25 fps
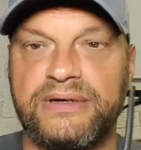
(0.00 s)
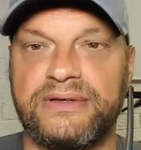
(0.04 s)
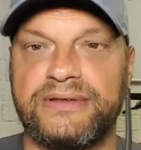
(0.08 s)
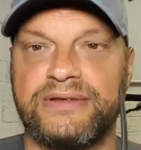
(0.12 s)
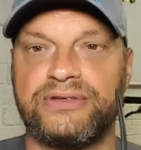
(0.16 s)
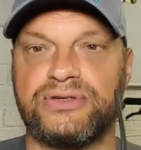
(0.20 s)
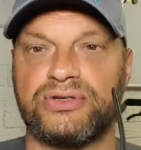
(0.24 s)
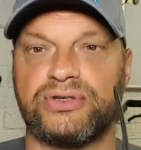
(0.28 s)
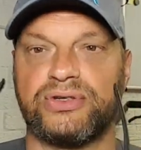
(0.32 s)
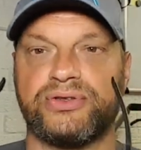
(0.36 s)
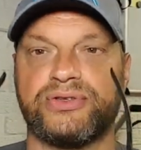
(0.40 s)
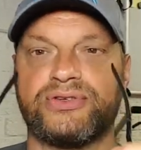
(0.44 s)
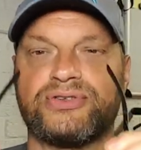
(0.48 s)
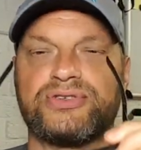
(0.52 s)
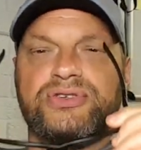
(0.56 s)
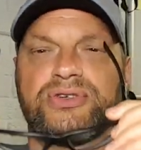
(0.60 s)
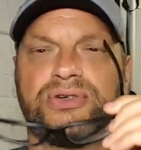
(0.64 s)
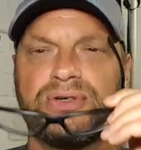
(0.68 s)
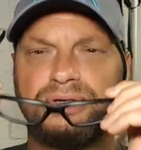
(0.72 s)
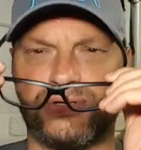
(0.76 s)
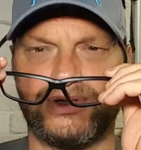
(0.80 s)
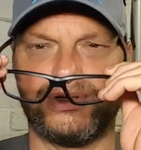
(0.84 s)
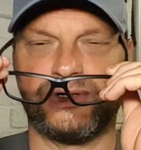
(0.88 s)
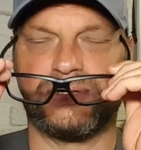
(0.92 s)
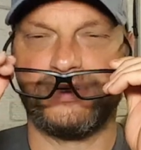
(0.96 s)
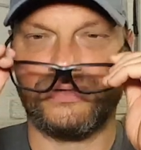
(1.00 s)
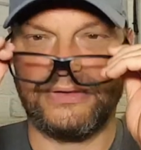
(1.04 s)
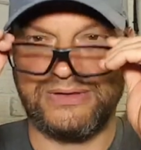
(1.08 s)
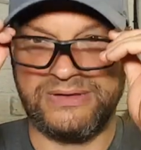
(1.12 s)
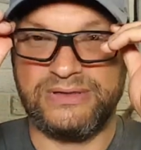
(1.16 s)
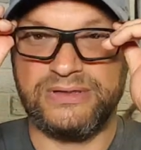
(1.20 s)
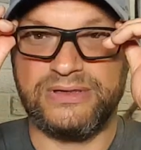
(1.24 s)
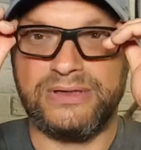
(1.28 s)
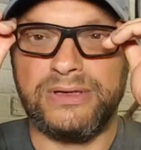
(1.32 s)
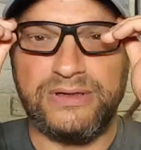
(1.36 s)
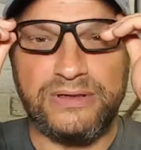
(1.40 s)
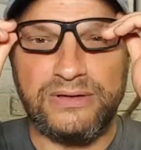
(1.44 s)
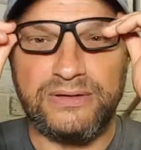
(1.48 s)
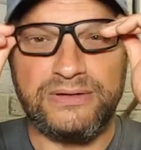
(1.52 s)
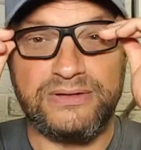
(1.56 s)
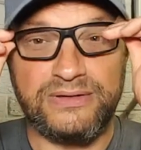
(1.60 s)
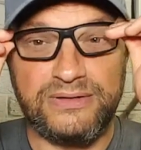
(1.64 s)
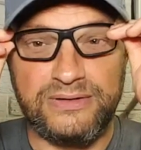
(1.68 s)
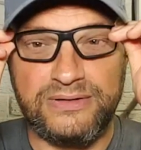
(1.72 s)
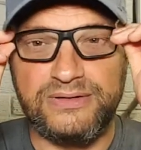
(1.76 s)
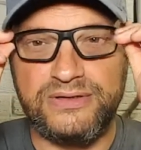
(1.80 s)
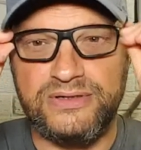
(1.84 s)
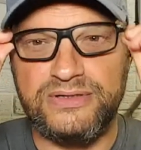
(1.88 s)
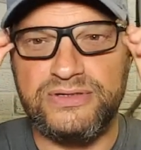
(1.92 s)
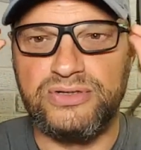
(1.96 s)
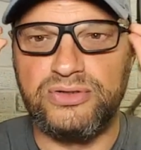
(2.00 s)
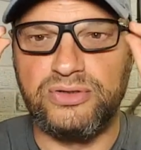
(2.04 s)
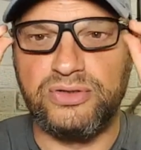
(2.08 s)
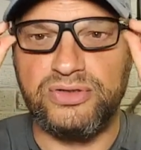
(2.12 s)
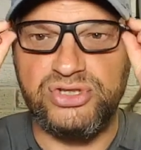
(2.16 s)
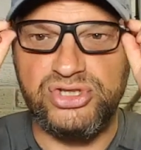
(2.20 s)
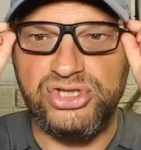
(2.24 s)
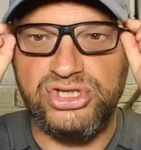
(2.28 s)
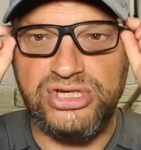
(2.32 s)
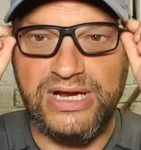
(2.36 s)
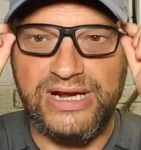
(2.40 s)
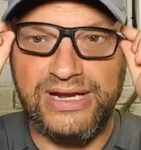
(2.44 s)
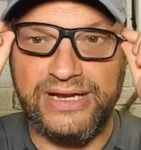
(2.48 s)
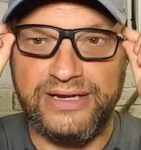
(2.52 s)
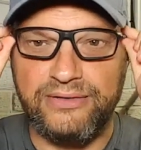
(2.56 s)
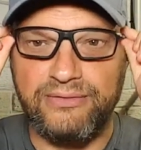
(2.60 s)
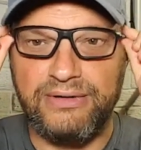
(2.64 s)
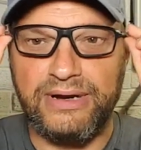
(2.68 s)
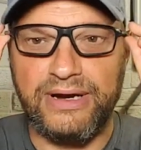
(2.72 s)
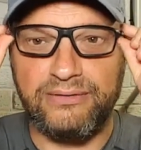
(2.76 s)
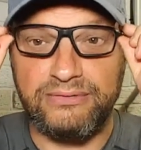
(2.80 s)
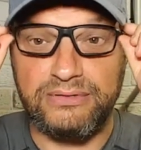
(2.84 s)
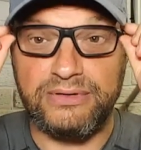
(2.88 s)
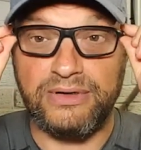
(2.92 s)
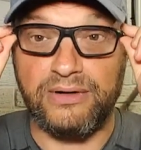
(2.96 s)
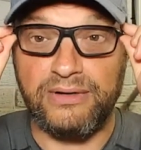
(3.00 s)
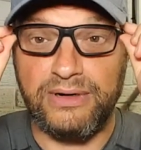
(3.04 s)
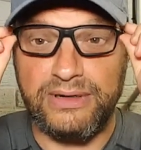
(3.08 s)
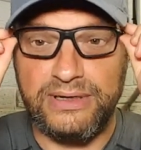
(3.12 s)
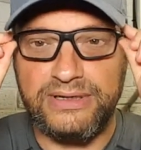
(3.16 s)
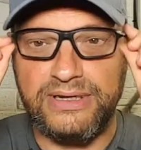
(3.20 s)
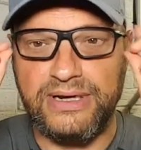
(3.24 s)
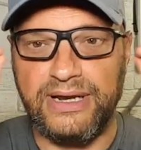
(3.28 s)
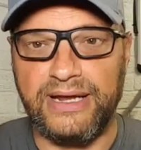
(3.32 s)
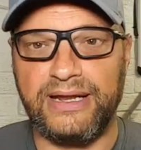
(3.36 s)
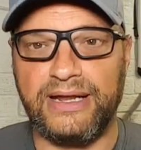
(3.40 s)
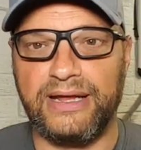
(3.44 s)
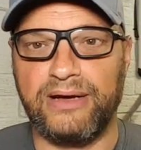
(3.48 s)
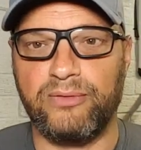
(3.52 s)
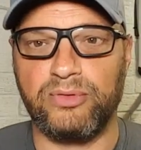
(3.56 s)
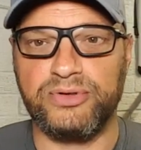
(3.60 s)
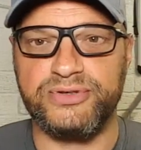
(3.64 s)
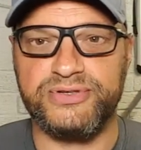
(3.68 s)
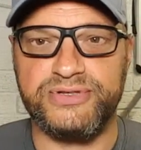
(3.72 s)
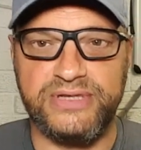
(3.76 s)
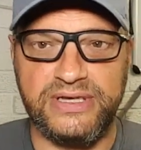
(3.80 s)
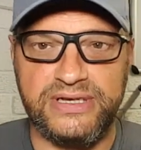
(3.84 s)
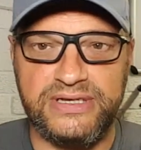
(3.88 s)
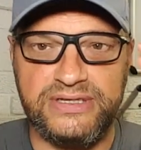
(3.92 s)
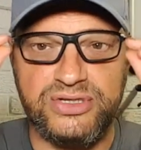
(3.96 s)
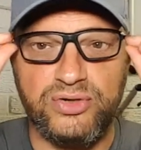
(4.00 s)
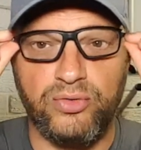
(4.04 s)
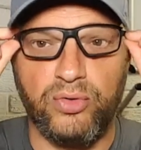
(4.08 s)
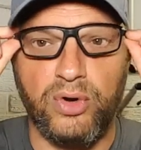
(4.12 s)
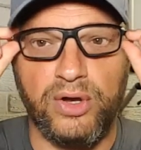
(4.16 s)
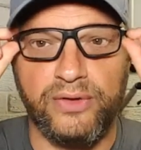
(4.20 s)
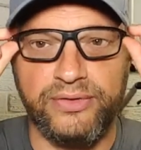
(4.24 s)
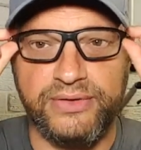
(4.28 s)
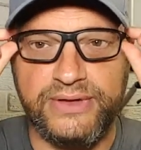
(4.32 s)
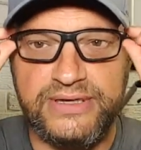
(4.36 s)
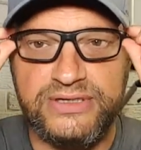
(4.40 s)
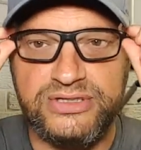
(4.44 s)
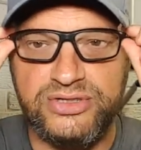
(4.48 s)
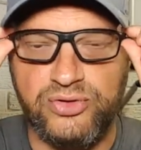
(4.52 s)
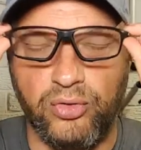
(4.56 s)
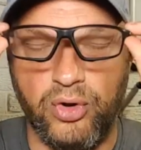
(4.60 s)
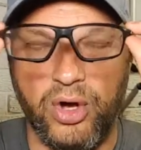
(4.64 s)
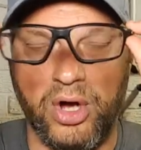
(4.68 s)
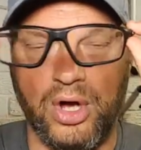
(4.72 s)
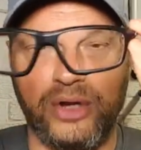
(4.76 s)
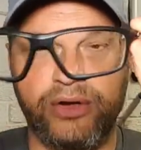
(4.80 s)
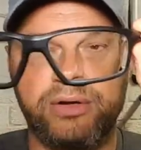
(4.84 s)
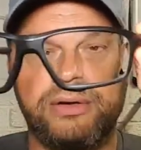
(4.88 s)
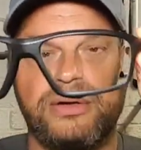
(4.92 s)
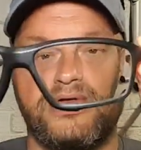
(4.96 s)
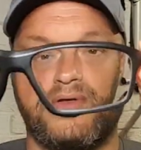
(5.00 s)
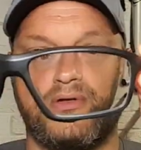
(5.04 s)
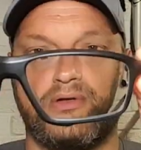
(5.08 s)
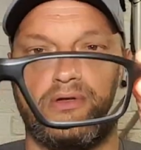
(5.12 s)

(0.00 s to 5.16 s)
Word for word: They don't, there's no, there's no jiggling round or anything like that. Once these are on, these are on.